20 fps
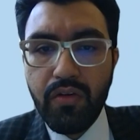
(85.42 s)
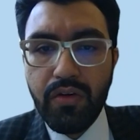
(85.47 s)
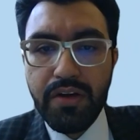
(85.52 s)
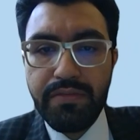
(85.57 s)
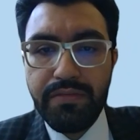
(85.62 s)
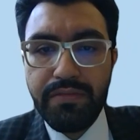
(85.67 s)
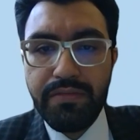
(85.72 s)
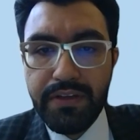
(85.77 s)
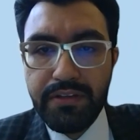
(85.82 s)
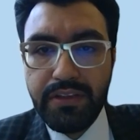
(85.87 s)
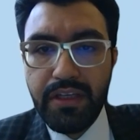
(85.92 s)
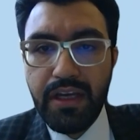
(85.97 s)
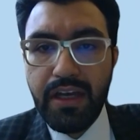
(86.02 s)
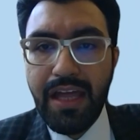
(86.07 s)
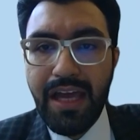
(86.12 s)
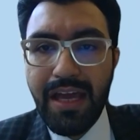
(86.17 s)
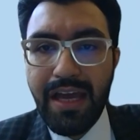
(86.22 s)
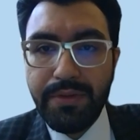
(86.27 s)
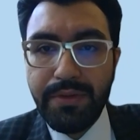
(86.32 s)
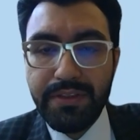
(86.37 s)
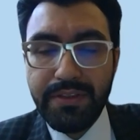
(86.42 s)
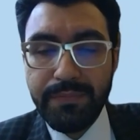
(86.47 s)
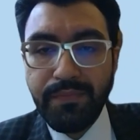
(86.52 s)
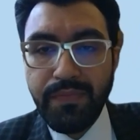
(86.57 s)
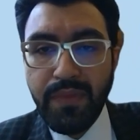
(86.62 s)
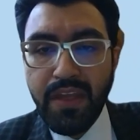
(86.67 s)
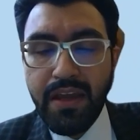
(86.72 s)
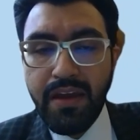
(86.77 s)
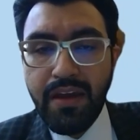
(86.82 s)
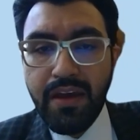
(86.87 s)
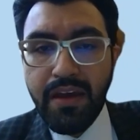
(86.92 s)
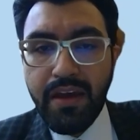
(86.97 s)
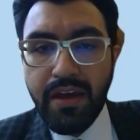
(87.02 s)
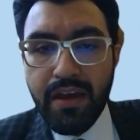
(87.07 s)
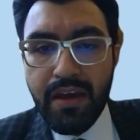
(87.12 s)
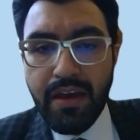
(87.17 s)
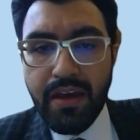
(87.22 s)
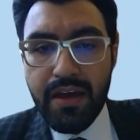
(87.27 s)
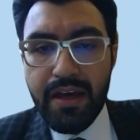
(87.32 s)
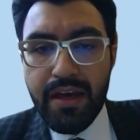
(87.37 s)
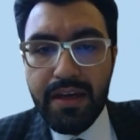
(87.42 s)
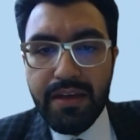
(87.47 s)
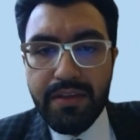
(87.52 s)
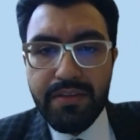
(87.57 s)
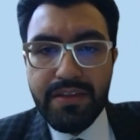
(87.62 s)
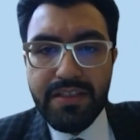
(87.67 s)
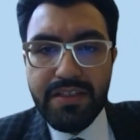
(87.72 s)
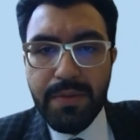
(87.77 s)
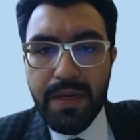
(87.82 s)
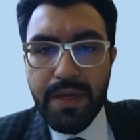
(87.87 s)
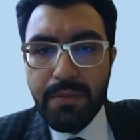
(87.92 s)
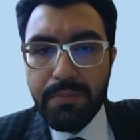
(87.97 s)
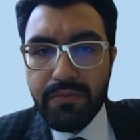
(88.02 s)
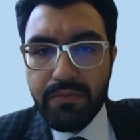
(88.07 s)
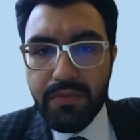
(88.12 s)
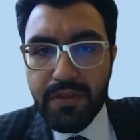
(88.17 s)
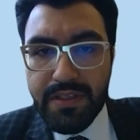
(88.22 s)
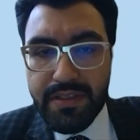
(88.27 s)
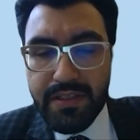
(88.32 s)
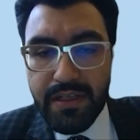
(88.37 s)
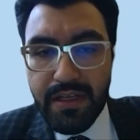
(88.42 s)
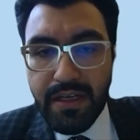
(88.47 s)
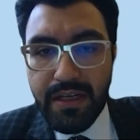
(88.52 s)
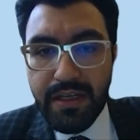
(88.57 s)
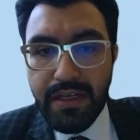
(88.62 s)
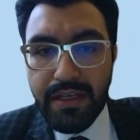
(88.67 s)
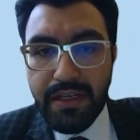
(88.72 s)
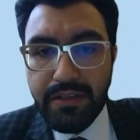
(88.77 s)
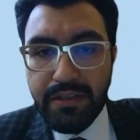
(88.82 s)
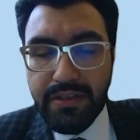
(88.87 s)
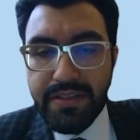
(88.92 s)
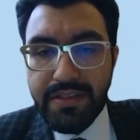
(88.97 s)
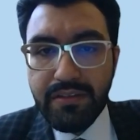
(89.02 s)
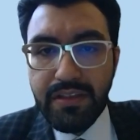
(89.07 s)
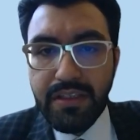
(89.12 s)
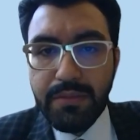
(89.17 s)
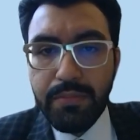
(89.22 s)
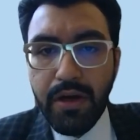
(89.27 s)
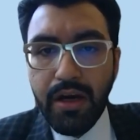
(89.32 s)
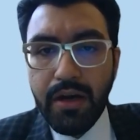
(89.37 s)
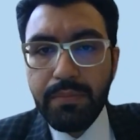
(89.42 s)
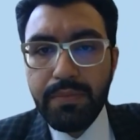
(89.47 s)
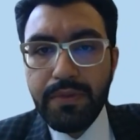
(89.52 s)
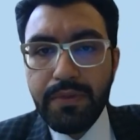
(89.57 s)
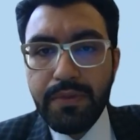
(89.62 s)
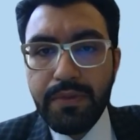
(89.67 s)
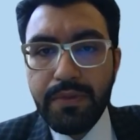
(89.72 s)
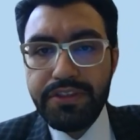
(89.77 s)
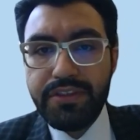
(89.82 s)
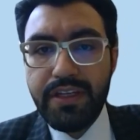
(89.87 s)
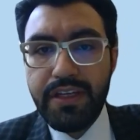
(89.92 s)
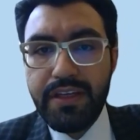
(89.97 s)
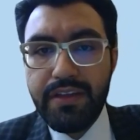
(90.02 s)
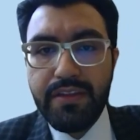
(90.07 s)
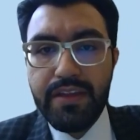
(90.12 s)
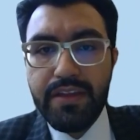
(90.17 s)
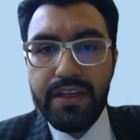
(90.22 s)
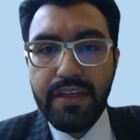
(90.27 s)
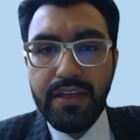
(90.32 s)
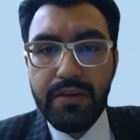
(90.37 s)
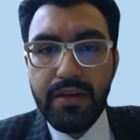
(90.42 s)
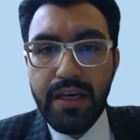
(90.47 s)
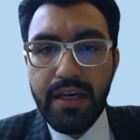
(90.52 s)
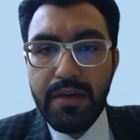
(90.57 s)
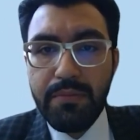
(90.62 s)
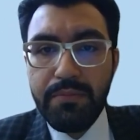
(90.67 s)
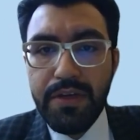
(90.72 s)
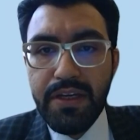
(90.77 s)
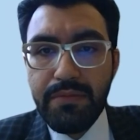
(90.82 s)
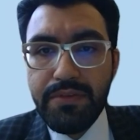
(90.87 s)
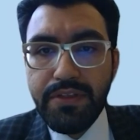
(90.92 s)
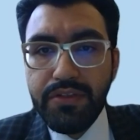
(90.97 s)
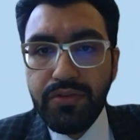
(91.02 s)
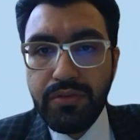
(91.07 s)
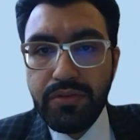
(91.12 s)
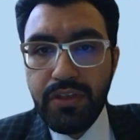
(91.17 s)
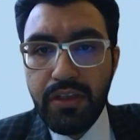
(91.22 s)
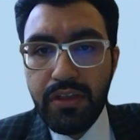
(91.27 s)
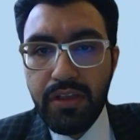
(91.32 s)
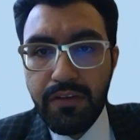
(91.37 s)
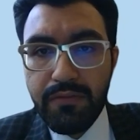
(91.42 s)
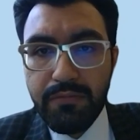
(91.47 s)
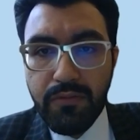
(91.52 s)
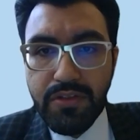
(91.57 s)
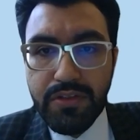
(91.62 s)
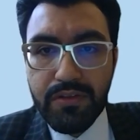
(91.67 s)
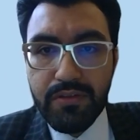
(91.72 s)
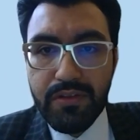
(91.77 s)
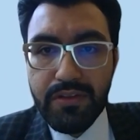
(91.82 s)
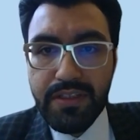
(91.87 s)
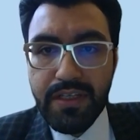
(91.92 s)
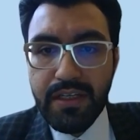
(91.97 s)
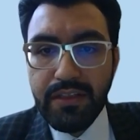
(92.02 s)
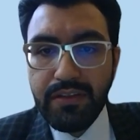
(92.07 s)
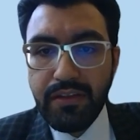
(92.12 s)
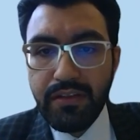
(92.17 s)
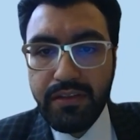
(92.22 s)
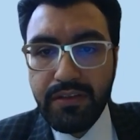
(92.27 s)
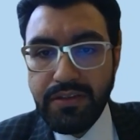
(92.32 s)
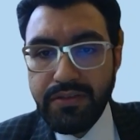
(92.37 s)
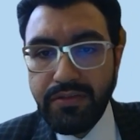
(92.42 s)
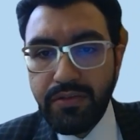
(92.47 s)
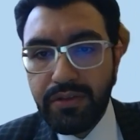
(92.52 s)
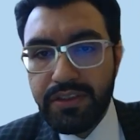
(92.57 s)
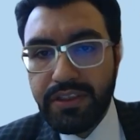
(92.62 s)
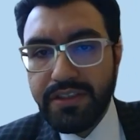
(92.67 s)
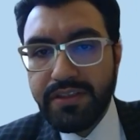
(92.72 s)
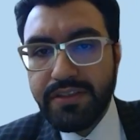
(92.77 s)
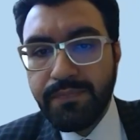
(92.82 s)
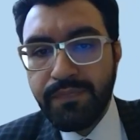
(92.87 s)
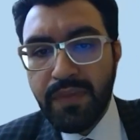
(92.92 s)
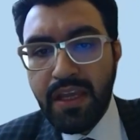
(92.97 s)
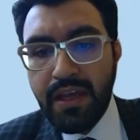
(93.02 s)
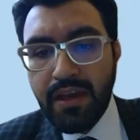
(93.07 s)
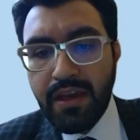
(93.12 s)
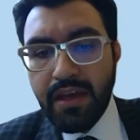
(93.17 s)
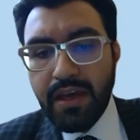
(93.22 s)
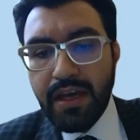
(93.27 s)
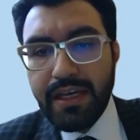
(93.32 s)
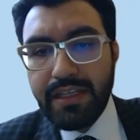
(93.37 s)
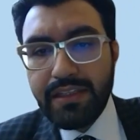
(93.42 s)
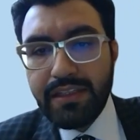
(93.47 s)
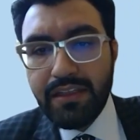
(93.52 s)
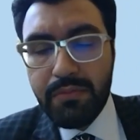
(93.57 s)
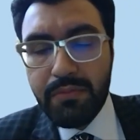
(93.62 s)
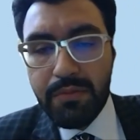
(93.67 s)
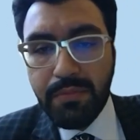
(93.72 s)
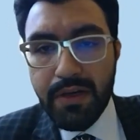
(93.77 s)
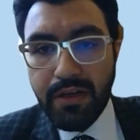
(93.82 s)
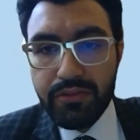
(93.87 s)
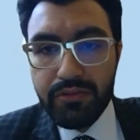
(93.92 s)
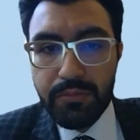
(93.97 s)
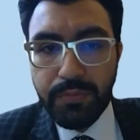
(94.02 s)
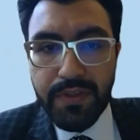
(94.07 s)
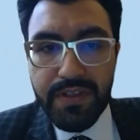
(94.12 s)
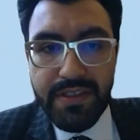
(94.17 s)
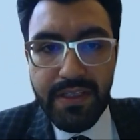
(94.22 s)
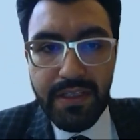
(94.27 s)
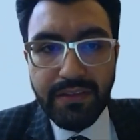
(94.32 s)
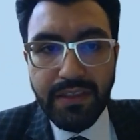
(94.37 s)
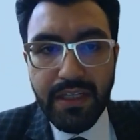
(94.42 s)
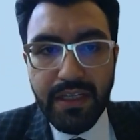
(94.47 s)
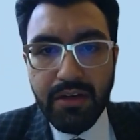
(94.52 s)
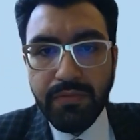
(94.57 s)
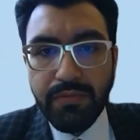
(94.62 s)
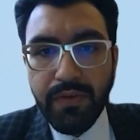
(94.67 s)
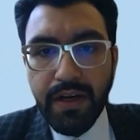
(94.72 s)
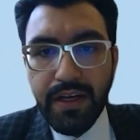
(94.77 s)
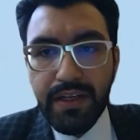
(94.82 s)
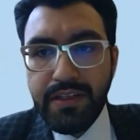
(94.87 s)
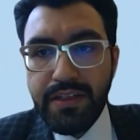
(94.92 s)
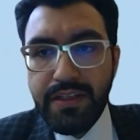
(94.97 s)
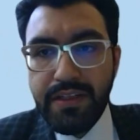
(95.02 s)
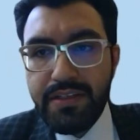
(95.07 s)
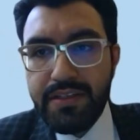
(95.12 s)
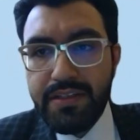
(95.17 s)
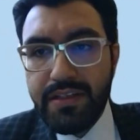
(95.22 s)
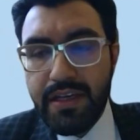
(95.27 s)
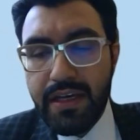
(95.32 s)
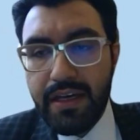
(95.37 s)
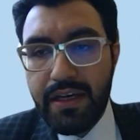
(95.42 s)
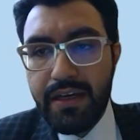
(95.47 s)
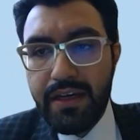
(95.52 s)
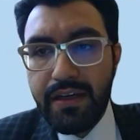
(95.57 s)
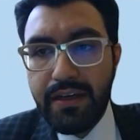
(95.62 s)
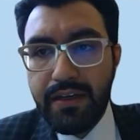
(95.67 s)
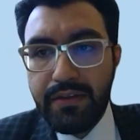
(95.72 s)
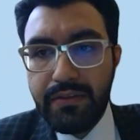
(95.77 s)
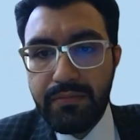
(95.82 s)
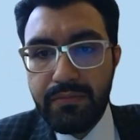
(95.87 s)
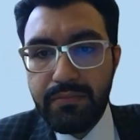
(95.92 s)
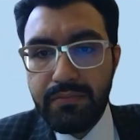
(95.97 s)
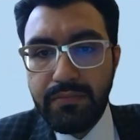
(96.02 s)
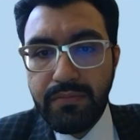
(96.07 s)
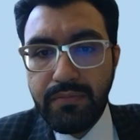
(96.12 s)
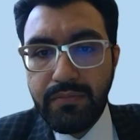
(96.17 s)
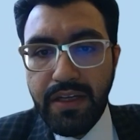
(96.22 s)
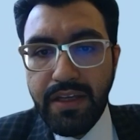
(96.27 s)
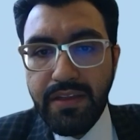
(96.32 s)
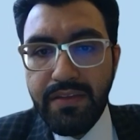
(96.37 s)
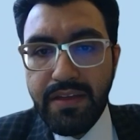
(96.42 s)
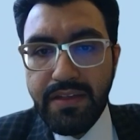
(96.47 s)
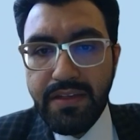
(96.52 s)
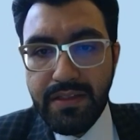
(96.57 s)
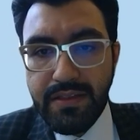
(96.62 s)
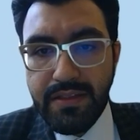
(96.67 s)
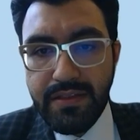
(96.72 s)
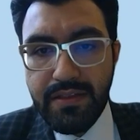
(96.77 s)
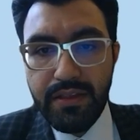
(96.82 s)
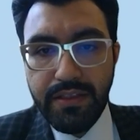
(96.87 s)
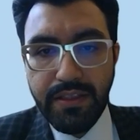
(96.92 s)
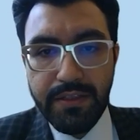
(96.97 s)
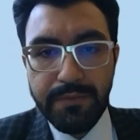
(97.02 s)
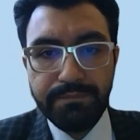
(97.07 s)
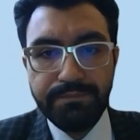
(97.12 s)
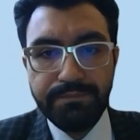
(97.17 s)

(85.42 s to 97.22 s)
a futile habit? This paper was recently published in the BMC Journal of Musculoskeletal Disorders, and I'm about to present our findings in this study.